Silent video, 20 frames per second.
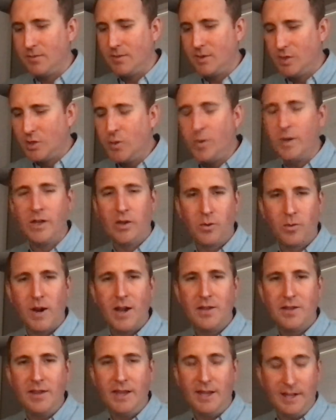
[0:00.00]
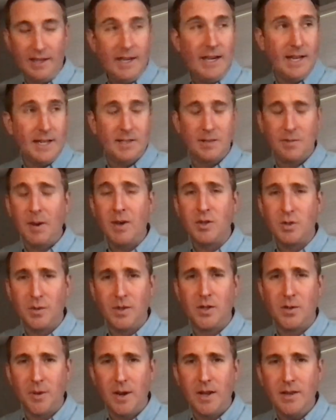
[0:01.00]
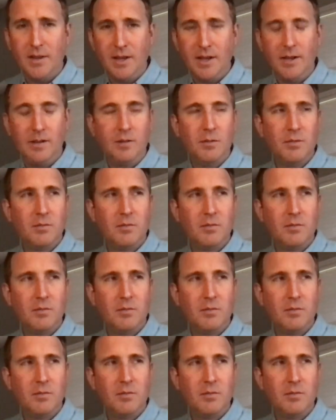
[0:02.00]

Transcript: doing the right thing. It is about doing the right thing,